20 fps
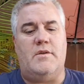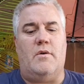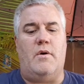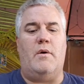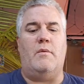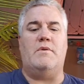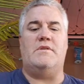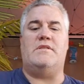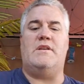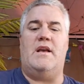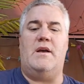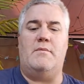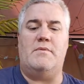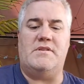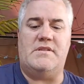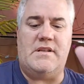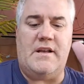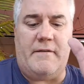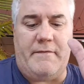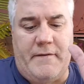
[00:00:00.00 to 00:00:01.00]
so it was it
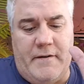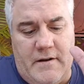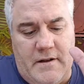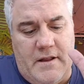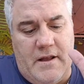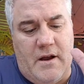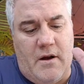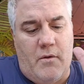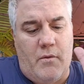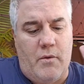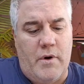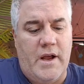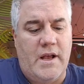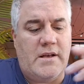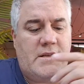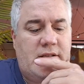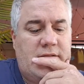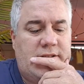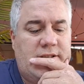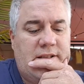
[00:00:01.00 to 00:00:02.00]
was definitely a
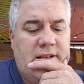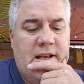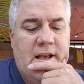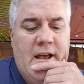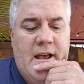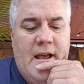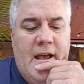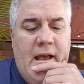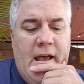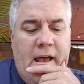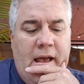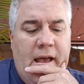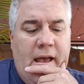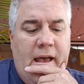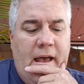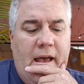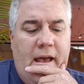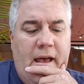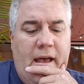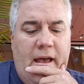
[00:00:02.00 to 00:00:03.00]
race
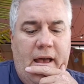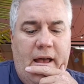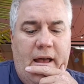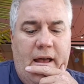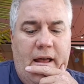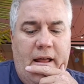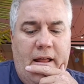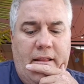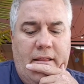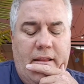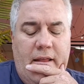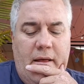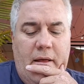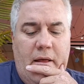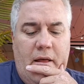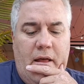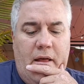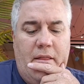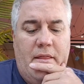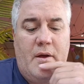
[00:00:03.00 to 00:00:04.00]
and
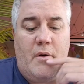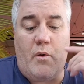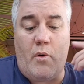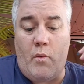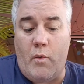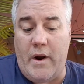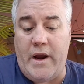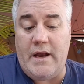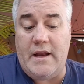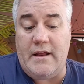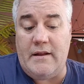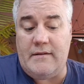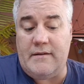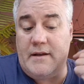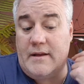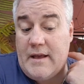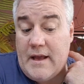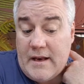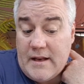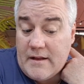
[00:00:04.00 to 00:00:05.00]
uh, they were waiting
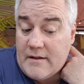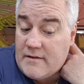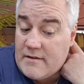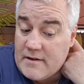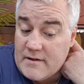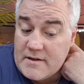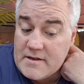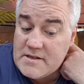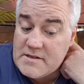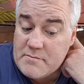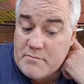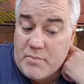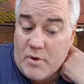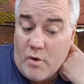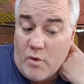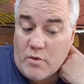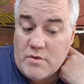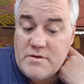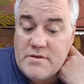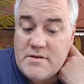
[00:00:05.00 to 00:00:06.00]
to get into these
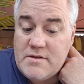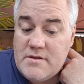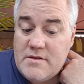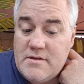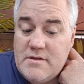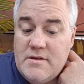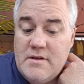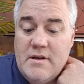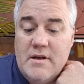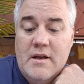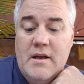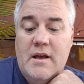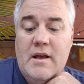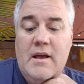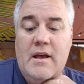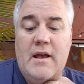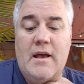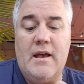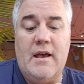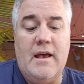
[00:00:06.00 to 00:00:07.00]
boats
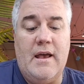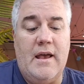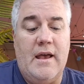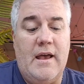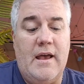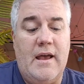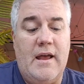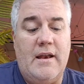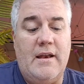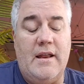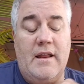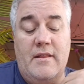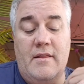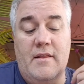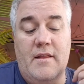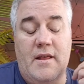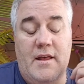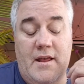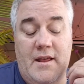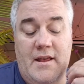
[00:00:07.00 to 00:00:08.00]
and in the